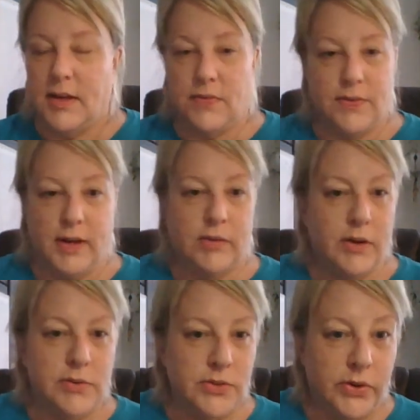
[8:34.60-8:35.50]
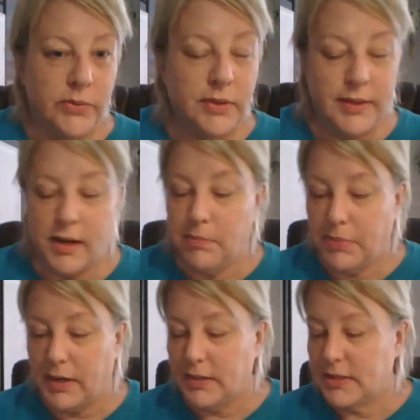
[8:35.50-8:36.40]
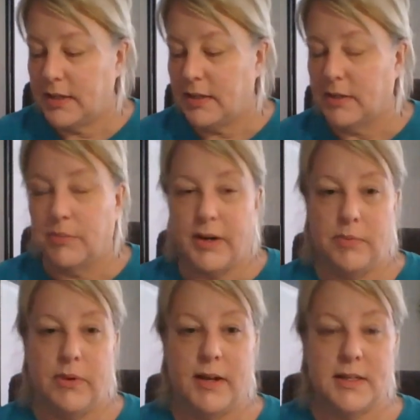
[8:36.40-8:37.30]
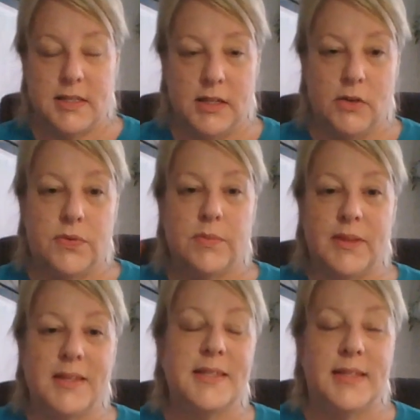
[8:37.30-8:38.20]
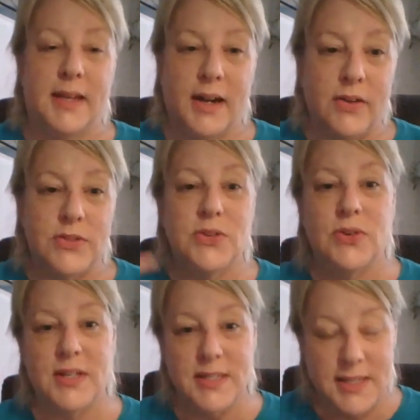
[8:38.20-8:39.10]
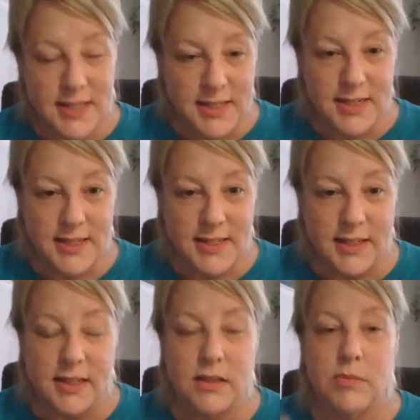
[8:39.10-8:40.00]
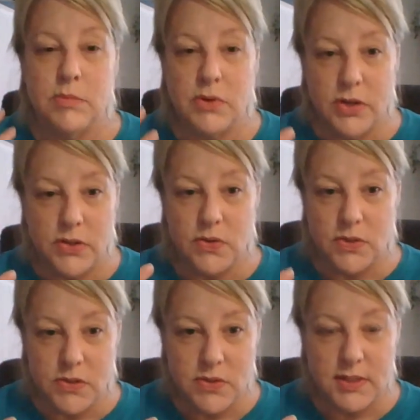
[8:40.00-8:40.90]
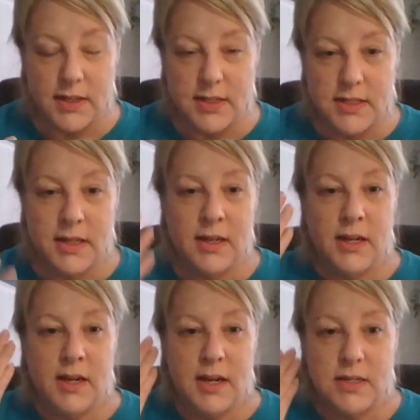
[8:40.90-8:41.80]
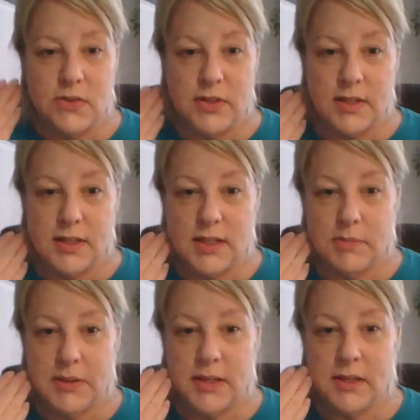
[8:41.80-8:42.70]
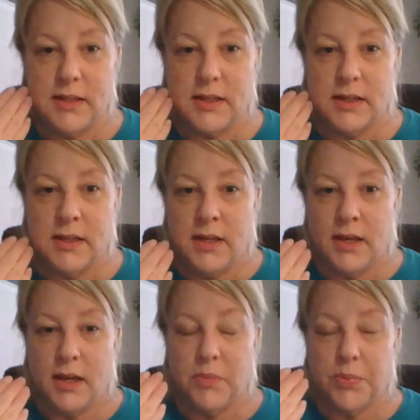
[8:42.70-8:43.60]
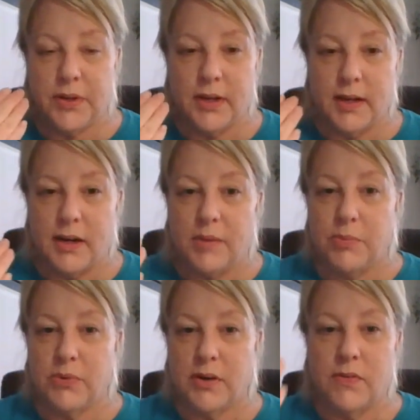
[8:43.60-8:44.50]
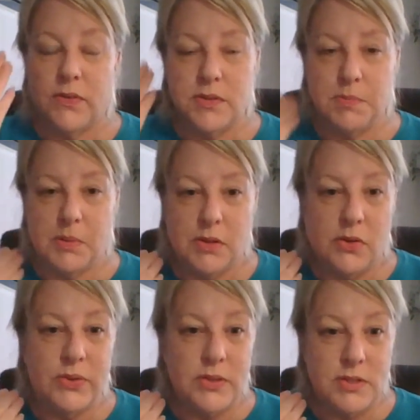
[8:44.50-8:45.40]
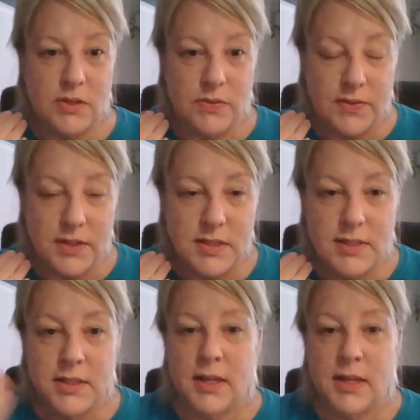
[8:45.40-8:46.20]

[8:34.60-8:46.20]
I forgot where I was going with that, but LBri products heal from the inside out. So consistency, the more you use it, it's going to keep healing and bringing up whatever is below the surface.